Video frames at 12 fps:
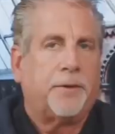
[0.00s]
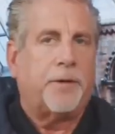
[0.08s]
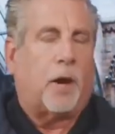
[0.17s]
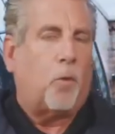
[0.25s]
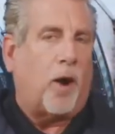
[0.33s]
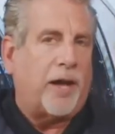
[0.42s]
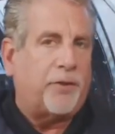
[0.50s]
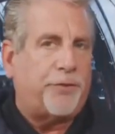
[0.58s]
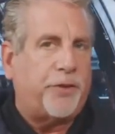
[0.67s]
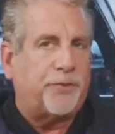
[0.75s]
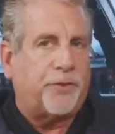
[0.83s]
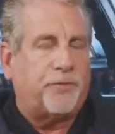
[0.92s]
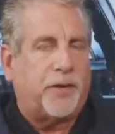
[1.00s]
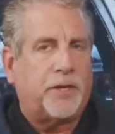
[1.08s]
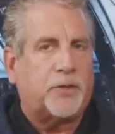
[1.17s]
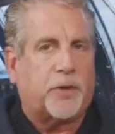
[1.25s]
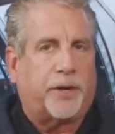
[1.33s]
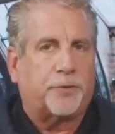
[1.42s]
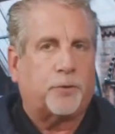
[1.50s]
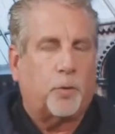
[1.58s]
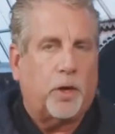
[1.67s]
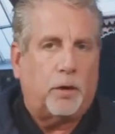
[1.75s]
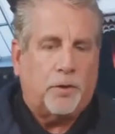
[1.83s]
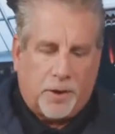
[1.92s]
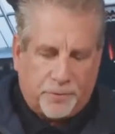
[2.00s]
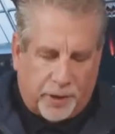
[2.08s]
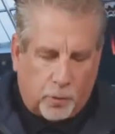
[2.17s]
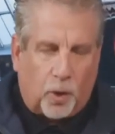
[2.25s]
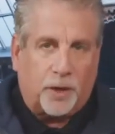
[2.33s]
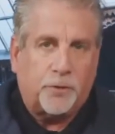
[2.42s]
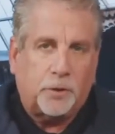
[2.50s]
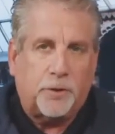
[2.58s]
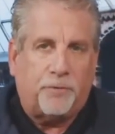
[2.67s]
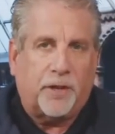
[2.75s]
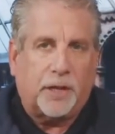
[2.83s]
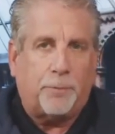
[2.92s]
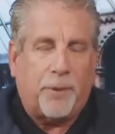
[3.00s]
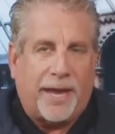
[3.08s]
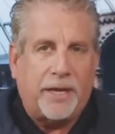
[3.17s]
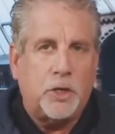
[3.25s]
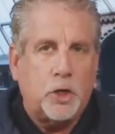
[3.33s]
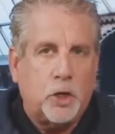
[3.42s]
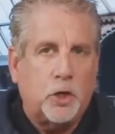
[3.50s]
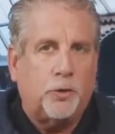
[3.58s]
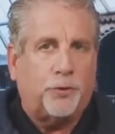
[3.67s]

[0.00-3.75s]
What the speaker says: Now, why is this of interest? Well, they want to develop a new